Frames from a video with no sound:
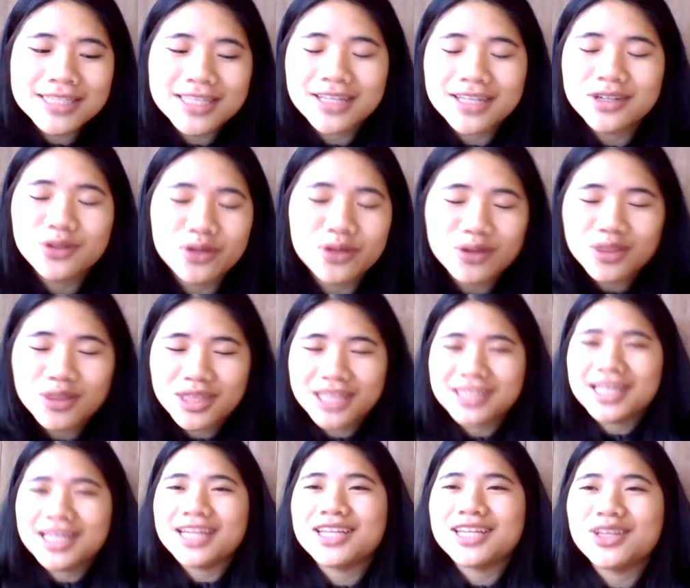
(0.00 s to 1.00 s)
The, do you
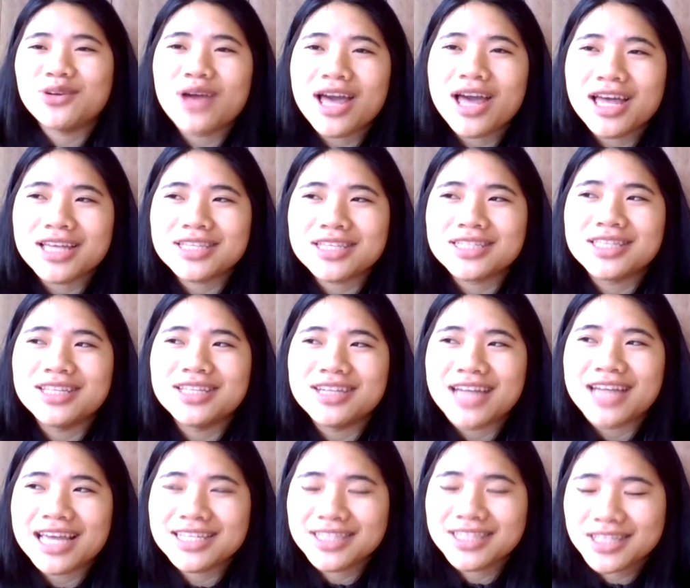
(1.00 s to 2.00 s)
think that you has the
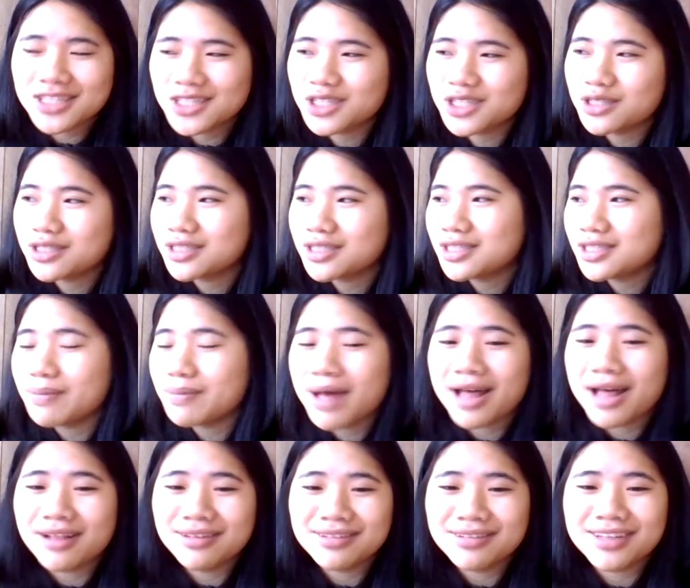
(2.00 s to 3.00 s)
nicest
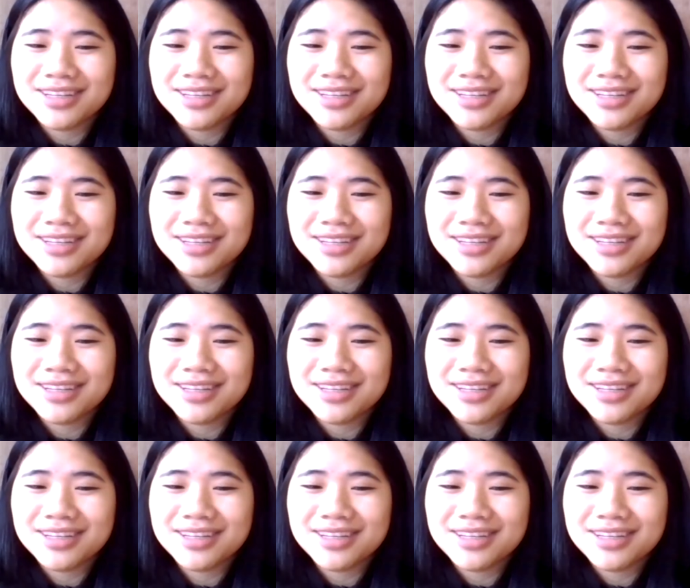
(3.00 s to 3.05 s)
smile,